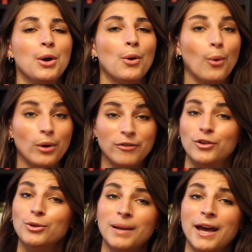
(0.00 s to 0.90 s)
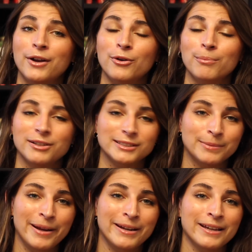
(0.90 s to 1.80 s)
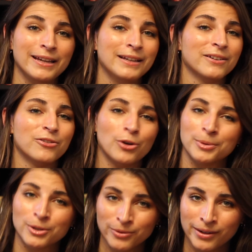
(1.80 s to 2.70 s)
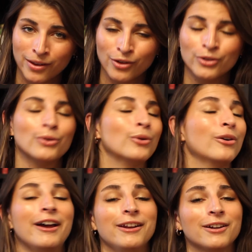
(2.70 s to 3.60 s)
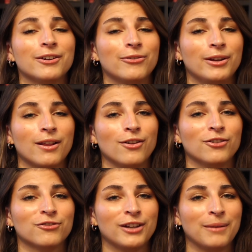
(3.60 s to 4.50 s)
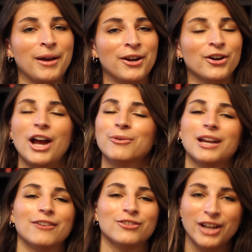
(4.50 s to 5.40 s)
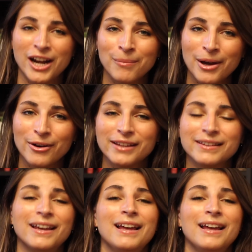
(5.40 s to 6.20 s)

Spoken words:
or if you plan on participating in the Tropeical Readathon, or any other readathon for that matter, I would love to hear about it.